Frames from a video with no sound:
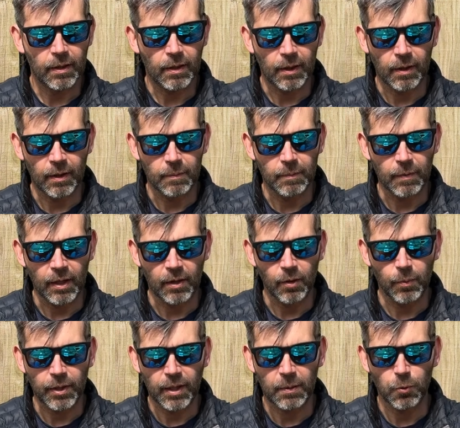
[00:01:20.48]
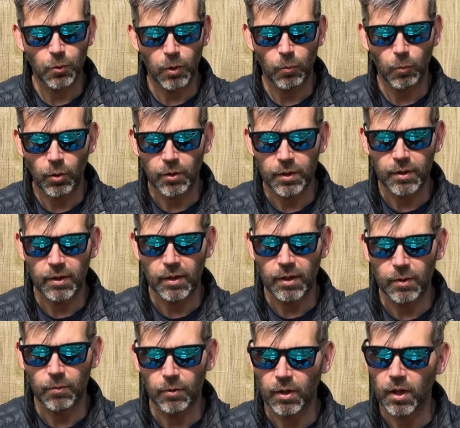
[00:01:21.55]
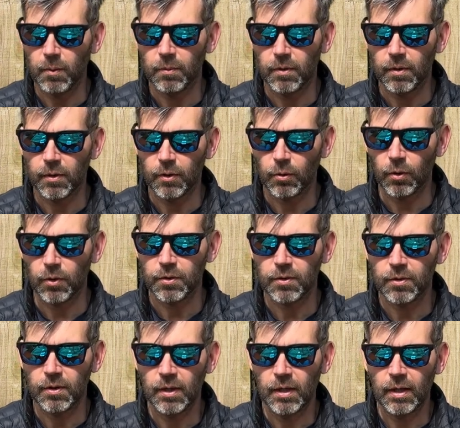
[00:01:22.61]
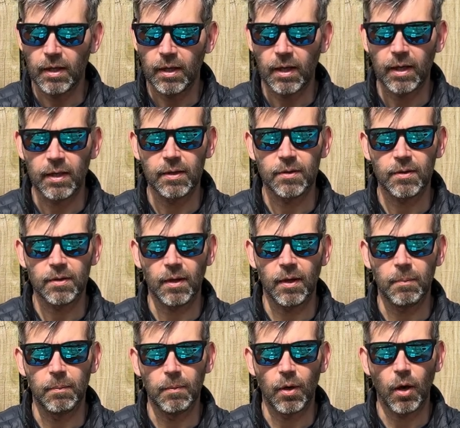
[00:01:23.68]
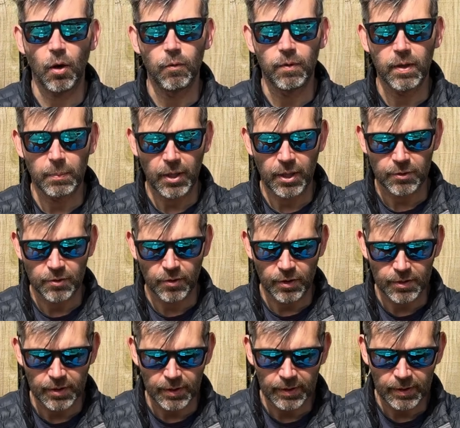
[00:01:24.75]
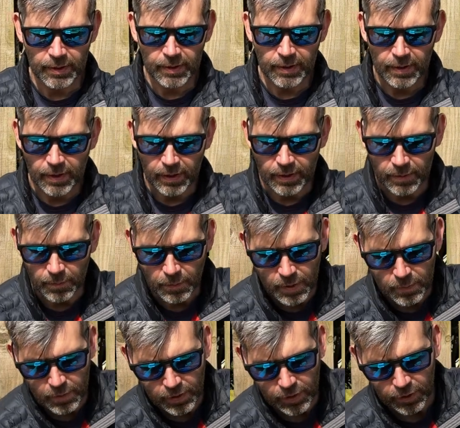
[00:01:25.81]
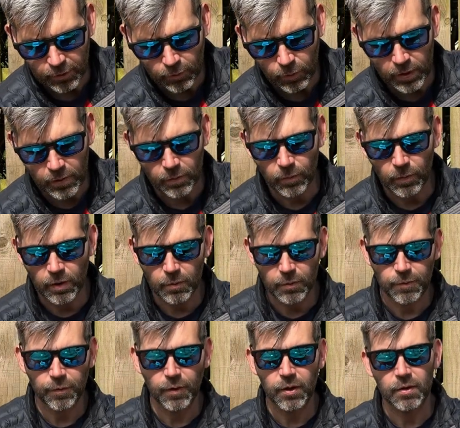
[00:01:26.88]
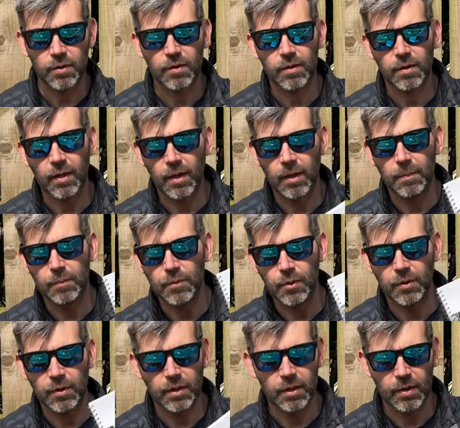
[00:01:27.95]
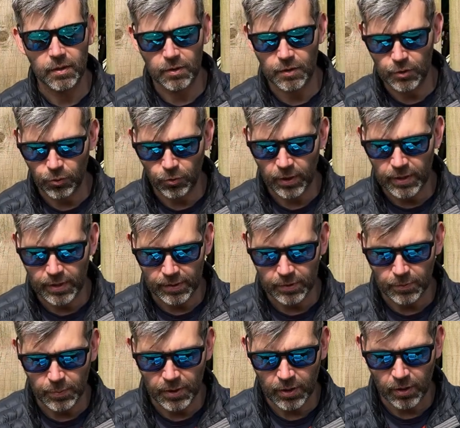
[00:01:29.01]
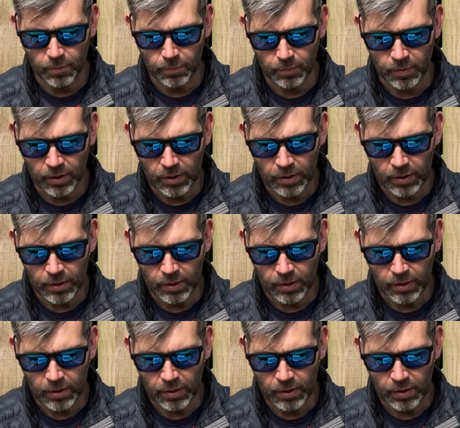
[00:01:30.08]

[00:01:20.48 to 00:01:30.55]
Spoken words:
And I became quite worried that it would come across as overly patronising. And it made me think when I was first doing the training to become